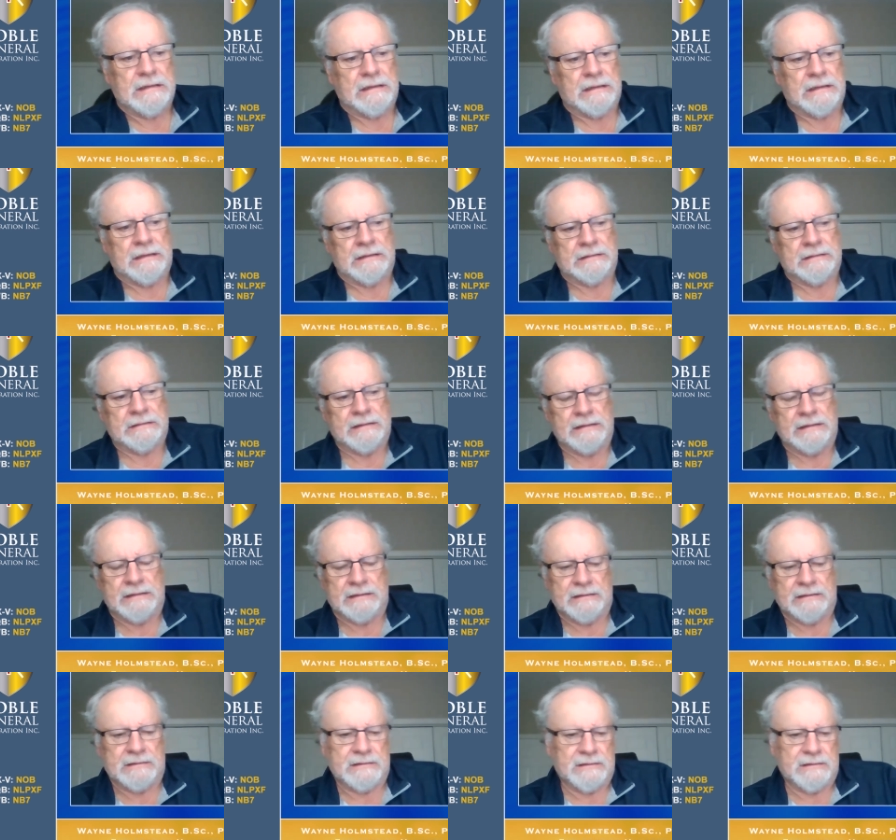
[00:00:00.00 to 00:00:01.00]
Uh,
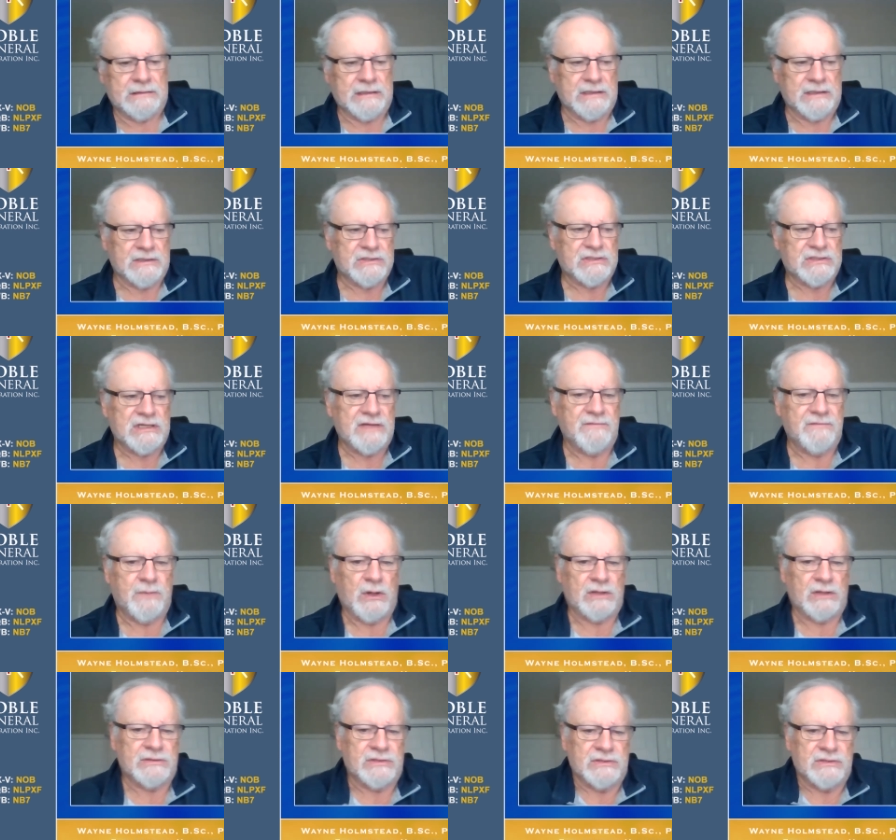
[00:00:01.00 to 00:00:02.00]
in in Steve
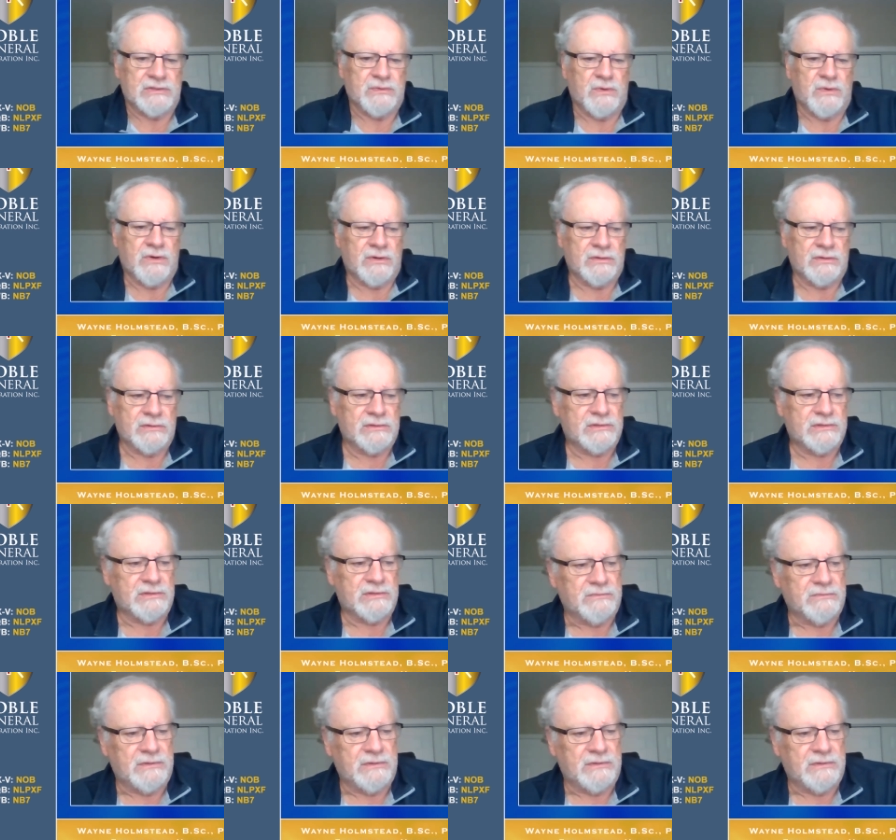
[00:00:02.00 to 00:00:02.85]
Balch's words,